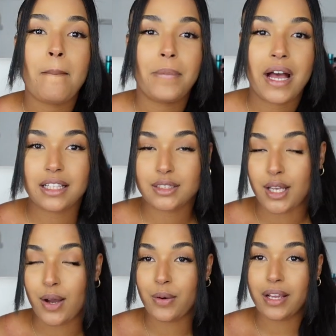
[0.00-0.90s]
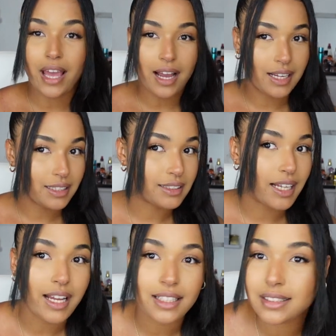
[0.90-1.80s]
but so yeah guys
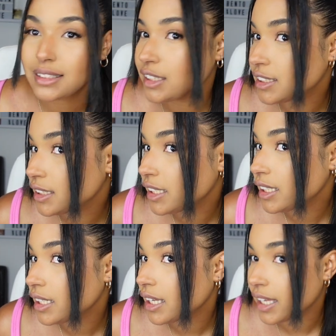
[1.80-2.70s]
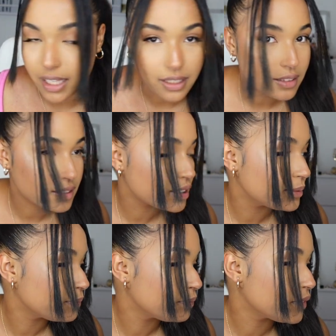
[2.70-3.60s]
that is literally it
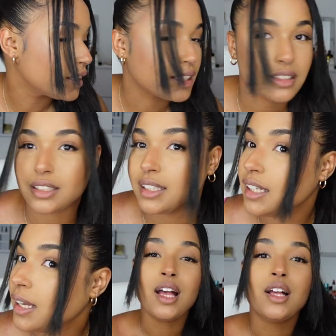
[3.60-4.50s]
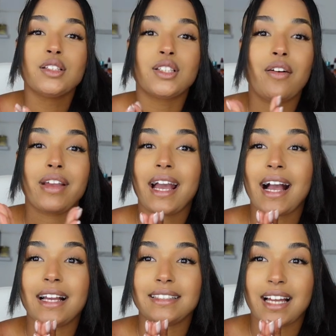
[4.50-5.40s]
you can see so yeah
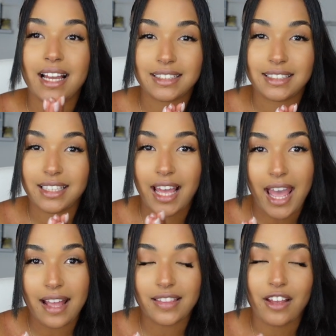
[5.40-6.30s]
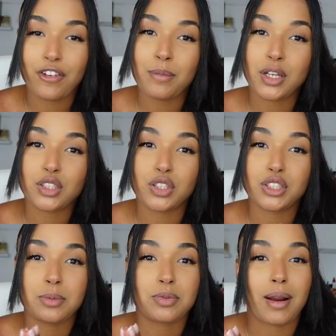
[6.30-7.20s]
guys that is the end therefore make sure you
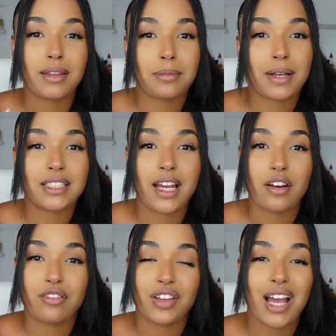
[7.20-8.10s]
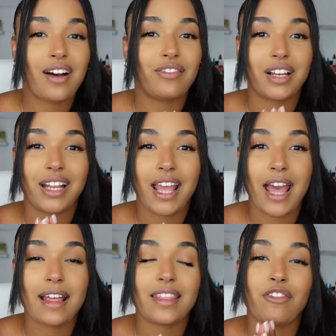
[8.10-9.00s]
subscribe to my channel if you haven't
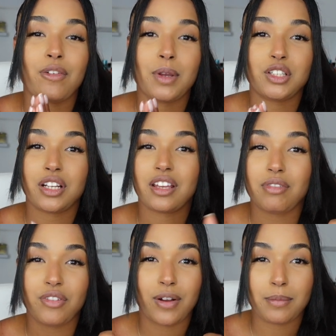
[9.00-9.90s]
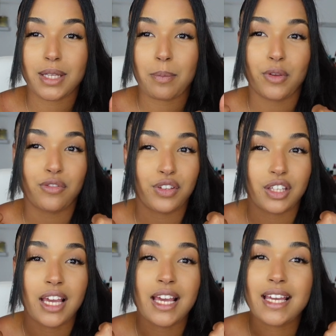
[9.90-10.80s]
yet therefore make sure you give me a thumbs up if
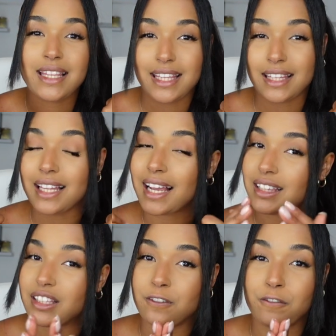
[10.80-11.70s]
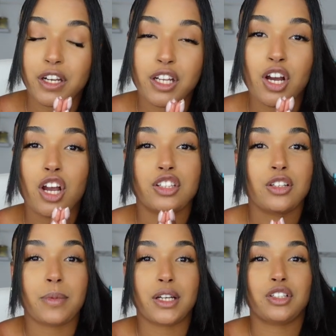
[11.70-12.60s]
you did like this video
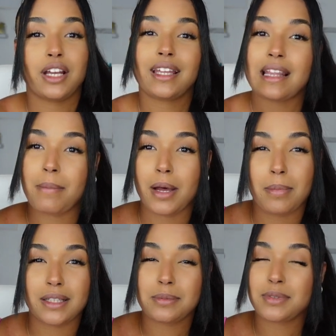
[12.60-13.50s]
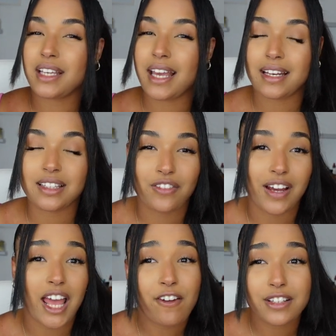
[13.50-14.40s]
also make sure you hit that bell button so you get
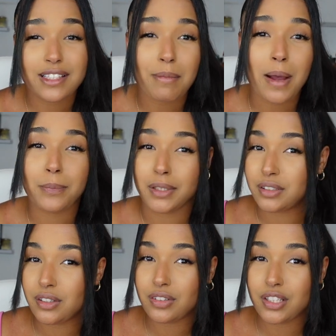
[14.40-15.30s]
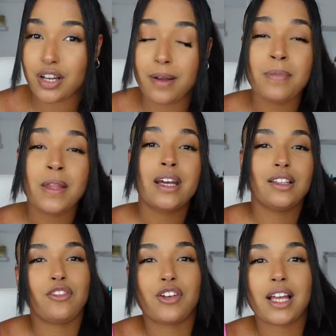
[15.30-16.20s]
notified every time i upload a video
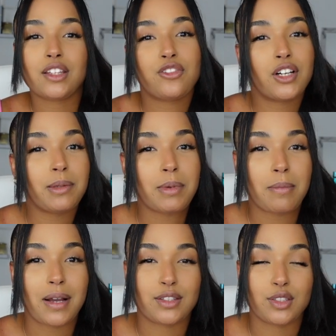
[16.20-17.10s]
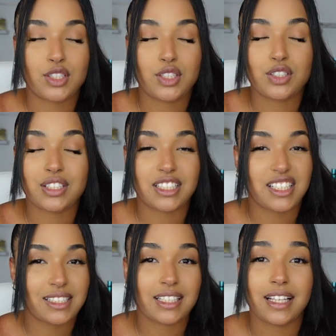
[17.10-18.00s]
don't forget to follow me on my socials such
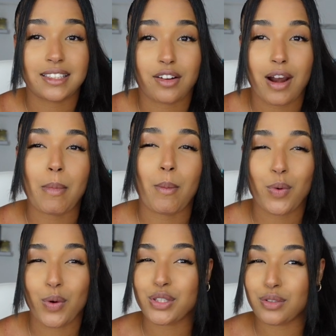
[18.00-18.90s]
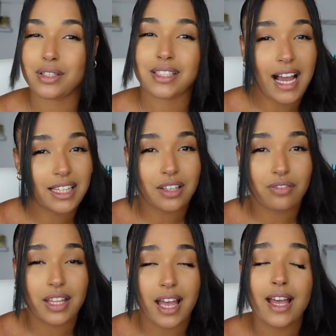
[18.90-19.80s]
as instagram i'm always always
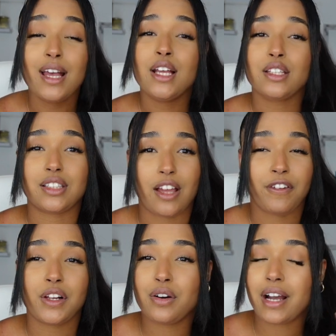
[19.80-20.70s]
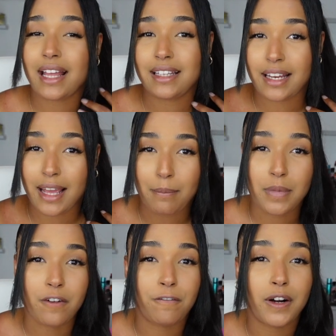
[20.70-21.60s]
active there so definitely go ahead and hit
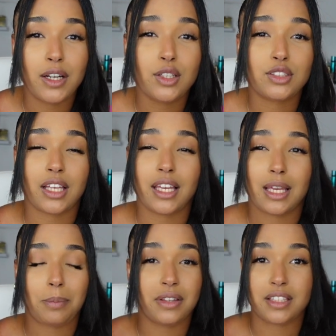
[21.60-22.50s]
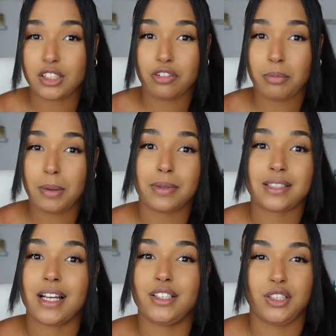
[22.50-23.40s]
me a follow so you can keep in touch with me
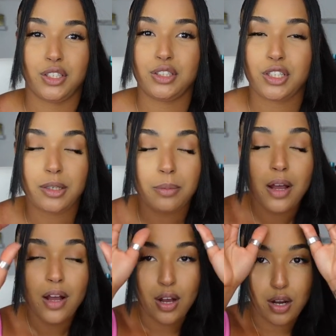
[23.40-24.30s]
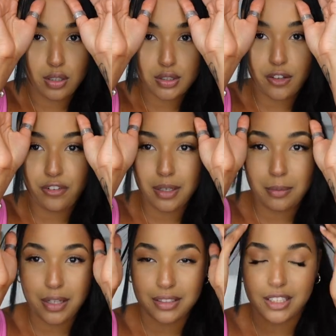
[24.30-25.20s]
besides youtube also follow me on